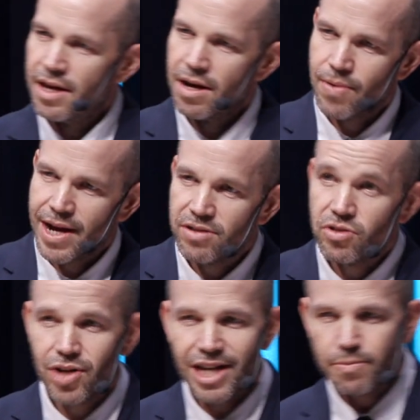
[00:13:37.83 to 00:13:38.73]
around
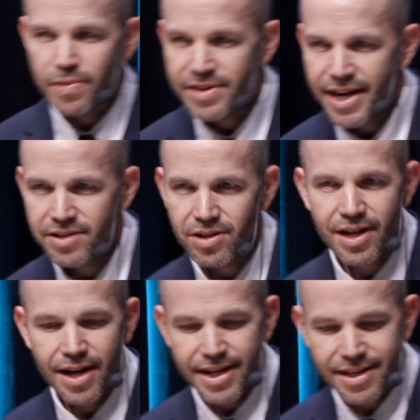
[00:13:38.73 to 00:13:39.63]
transportation,
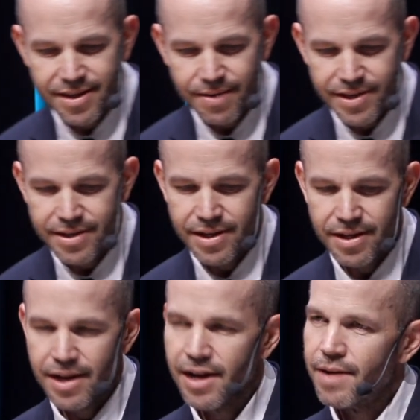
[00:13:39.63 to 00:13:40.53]
connectivity,
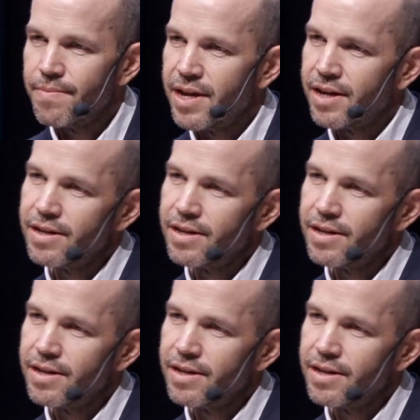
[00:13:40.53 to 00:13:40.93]
and